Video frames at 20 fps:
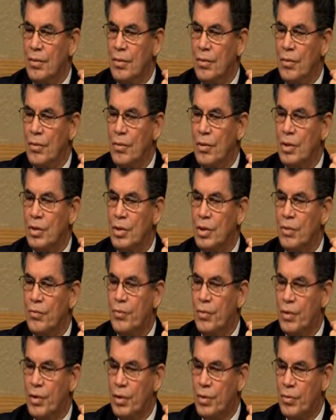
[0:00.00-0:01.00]
when she
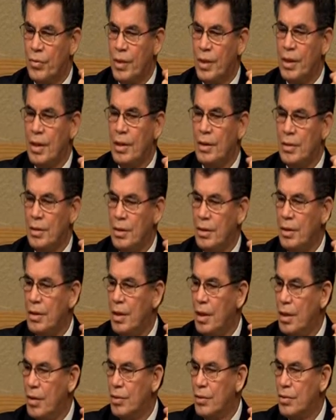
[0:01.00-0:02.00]
first ran out of her
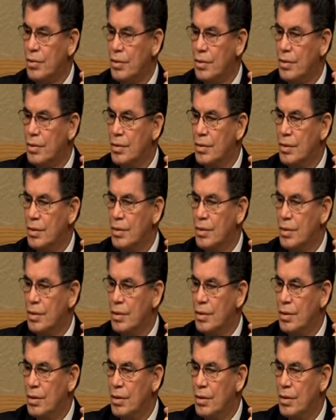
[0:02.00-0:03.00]
house,
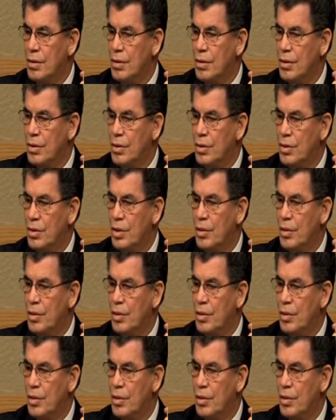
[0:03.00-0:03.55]
she